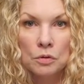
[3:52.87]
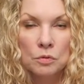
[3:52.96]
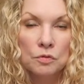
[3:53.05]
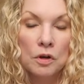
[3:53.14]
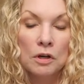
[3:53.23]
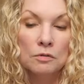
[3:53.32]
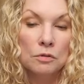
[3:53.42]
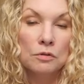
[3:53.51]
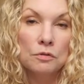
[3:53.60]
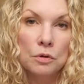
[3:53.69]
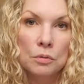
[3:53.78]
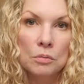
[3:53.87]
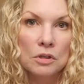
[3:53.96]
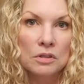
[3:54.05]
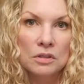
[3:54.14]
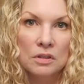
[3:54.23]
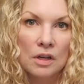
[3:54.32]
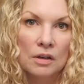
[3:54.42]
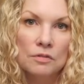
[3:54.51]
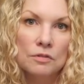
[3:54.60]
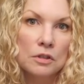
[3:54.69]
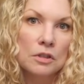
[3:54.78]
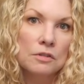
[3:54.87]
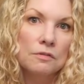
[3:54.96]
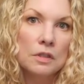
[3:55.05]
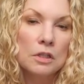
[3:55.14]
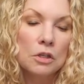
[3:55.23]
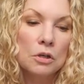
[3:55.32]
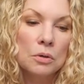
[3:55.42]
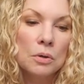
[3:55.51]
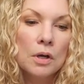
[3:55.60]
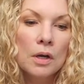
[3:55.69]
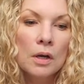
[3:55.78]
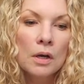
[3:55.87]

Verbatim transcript: It was fine for a phone, but it didn't have very good video.